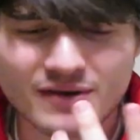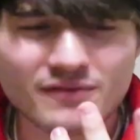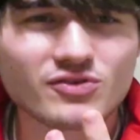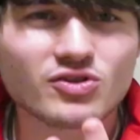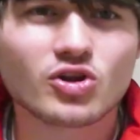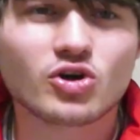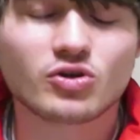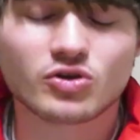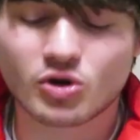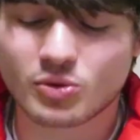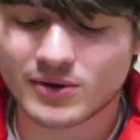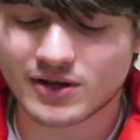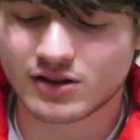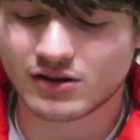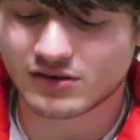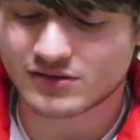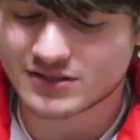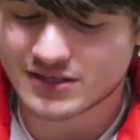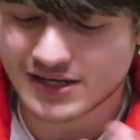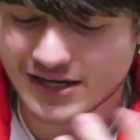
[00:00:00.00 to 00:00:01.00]
don't even know what nobody
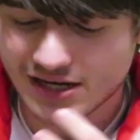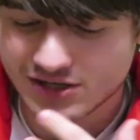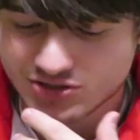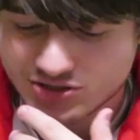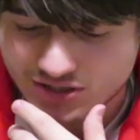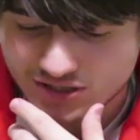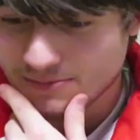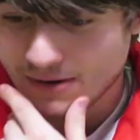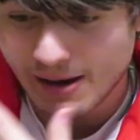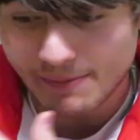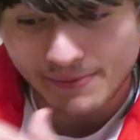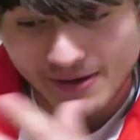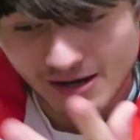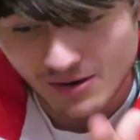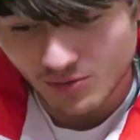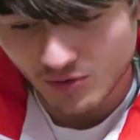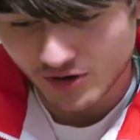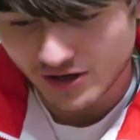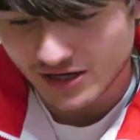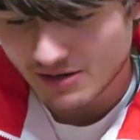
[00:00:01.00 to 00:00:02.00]
looks like, actually. He might be
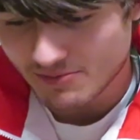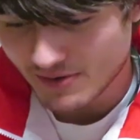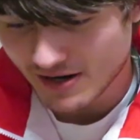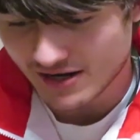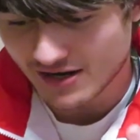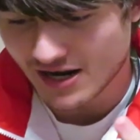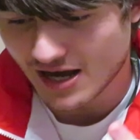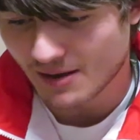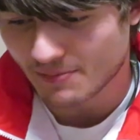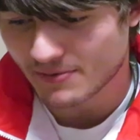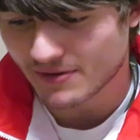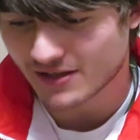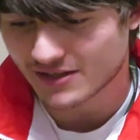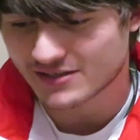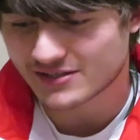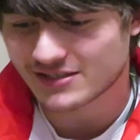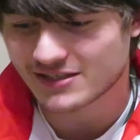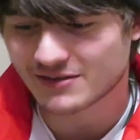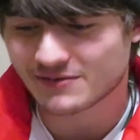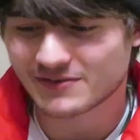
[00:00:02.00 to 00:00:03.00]
at work, he might not be.
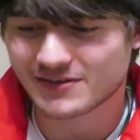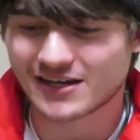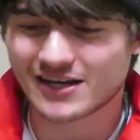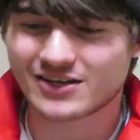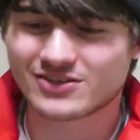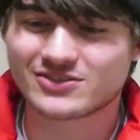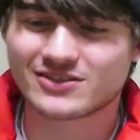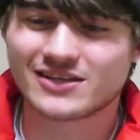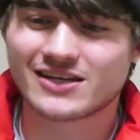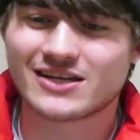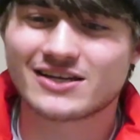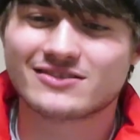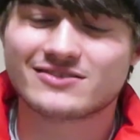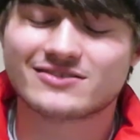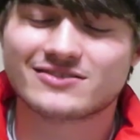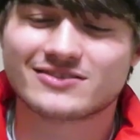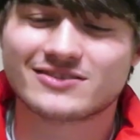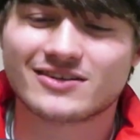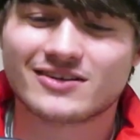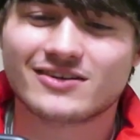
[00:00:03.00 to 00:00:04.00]
Let's see if he actually answers,